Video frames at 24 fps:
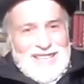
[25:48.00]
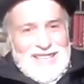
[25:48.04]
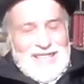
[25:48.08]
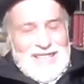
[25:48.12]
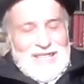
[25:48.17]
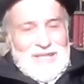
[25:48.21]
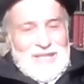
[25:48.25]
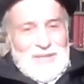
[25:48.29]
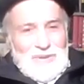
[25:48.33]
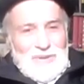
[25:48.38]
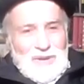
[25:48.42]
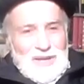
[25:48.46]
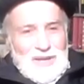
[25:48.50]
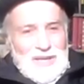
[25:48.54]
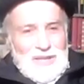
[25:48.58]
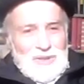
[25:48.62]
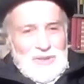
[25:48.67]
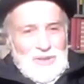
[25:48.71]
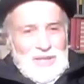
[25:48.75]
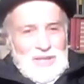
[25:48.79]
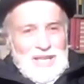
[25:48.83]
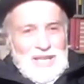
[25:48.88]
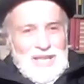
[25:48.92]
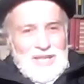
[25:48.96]
So our
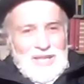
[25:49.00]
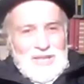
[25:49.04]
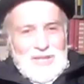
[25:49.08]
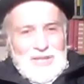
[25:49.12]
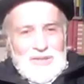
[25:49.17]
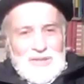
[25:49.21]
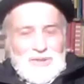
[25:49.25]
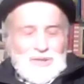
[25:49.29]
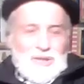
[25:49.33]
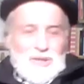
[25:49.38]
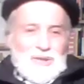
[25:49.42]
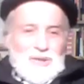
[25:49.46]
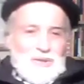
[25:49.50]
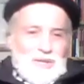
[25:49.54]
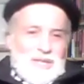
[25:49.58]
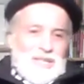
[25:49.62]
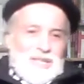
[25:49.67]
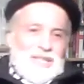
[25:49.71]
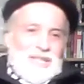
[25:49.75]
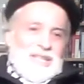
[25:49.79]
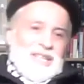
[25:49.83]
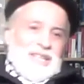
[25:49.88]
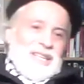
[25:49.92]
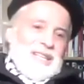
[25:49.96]
education,
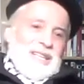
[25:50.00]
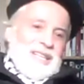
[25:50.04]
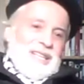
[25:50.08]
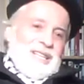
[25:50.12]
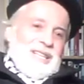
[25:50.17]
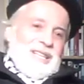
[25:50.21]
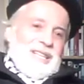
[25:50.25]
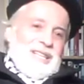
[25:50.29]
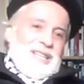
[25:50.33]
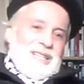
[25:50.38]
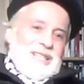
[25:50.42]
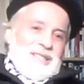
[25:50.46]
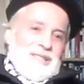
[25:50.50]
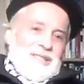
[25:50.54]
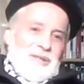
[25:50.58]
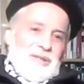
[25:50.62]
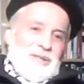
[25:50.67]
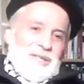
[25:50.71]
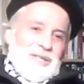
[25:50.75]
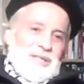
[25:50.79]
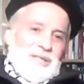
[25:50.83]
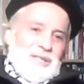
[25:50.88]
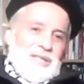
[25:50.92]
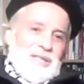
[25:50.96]
took
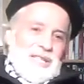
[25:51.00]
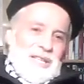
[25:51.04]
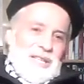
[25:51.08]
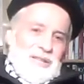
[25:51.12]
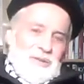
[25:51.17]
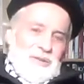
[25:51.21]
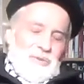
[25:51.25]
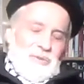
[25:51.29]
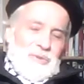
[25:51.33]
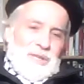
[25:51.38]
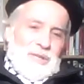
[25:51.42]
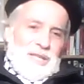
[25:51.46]
us the other way.